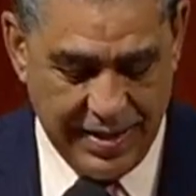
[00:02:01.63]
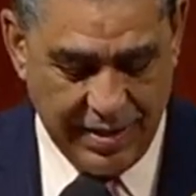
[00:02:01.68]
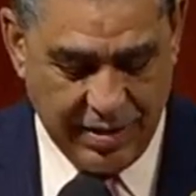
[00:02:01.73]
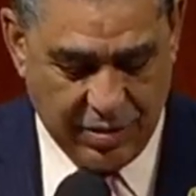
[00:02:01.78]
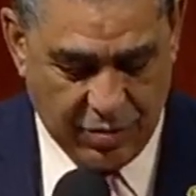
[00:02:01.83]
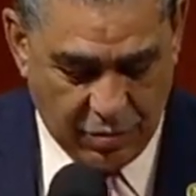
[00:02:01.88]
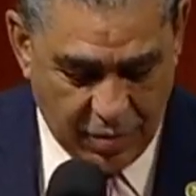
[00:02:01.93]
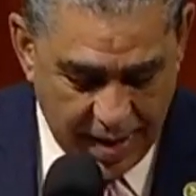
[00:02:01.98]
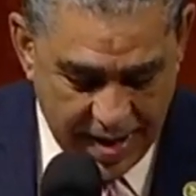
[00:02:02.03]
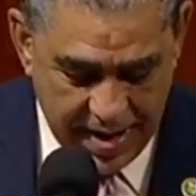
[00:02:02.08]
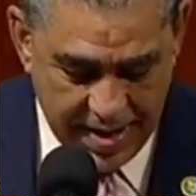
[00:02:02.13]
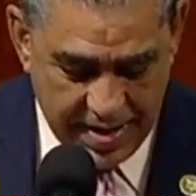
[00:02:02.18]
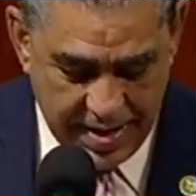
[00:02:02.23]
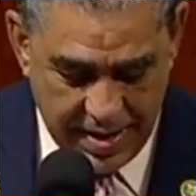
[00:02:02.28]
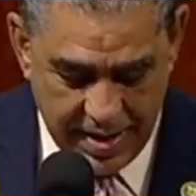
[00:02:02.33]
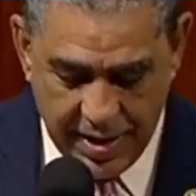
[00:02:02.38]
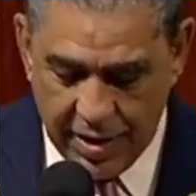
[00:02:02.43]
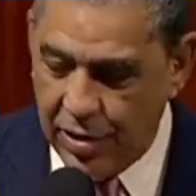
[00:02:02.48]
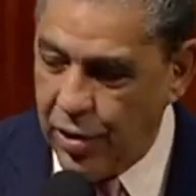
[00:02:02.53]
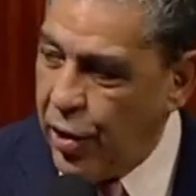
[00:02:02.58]
the great
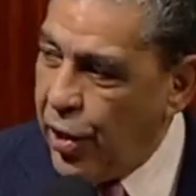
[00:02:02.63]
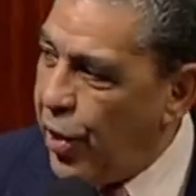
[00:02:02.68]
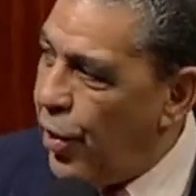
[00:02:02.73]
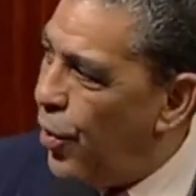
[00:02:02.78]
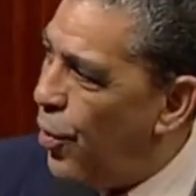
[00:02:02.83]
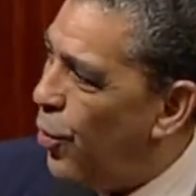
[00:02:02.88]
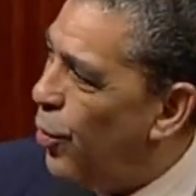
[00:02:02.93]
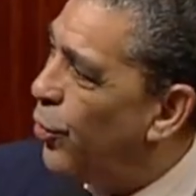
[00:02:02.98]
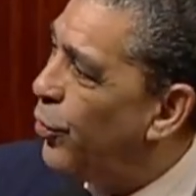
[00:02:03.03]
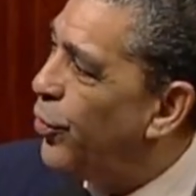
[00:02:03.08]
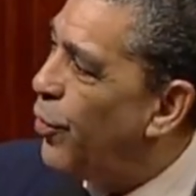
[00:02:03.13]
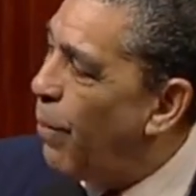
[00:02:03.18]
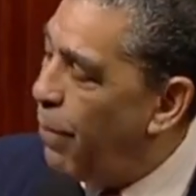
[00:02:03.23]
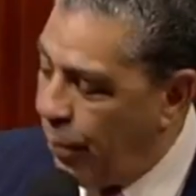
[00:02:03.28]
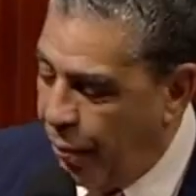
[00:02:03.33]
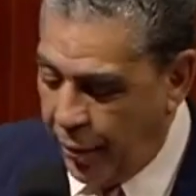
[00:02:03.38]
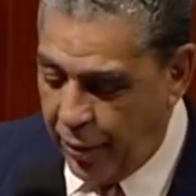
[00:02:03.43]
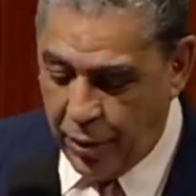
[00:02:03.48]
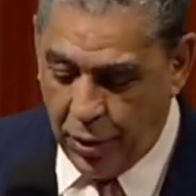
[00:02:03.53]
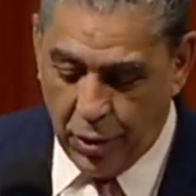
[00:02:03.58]
Earl the
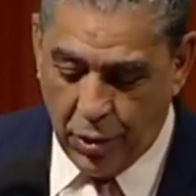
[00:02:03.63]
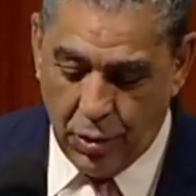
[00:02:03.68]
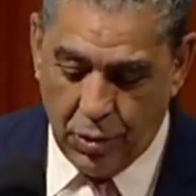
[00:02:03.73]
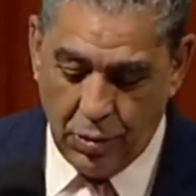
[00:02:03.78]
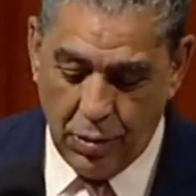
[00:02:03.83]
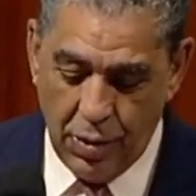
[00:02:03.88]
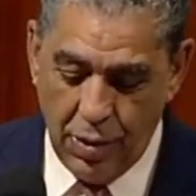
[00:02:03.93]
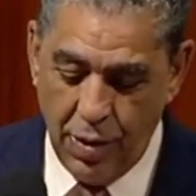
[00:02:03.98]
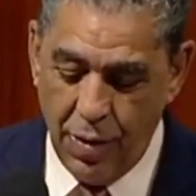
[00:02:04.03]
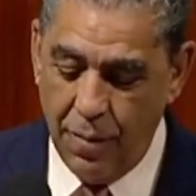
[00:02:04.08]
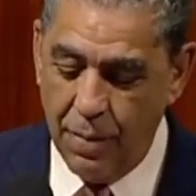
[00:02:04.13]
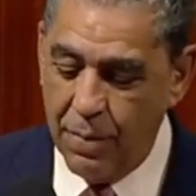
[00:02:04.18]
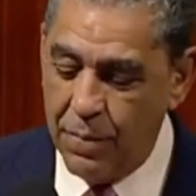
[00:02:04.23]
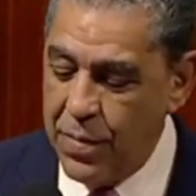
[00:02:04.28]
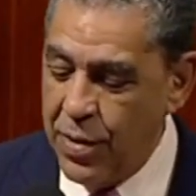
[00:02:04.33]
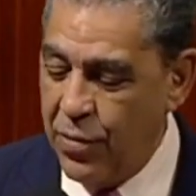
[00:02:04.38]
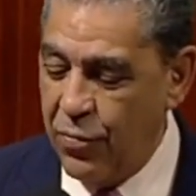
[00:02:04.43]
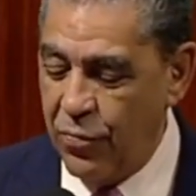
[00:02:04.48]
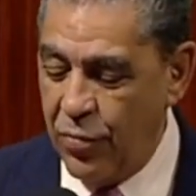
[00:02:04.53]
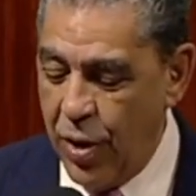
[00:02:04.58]
Pearl
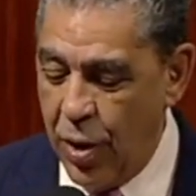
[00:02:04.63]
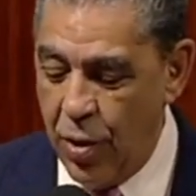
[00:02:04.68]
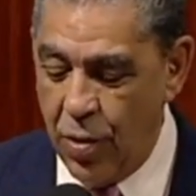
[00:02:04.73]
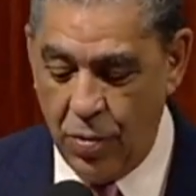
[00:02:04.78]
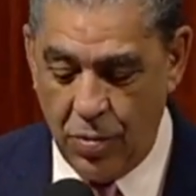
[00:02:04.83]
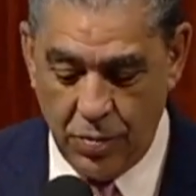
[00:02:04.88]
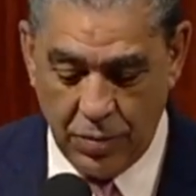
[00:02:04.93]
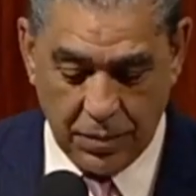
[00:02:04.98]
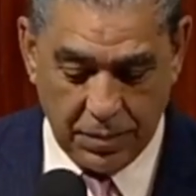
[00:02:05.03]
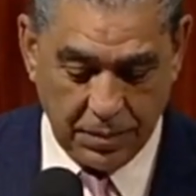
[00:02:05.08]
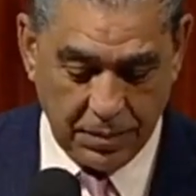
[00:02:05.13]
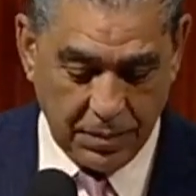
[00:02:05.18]
Monroe.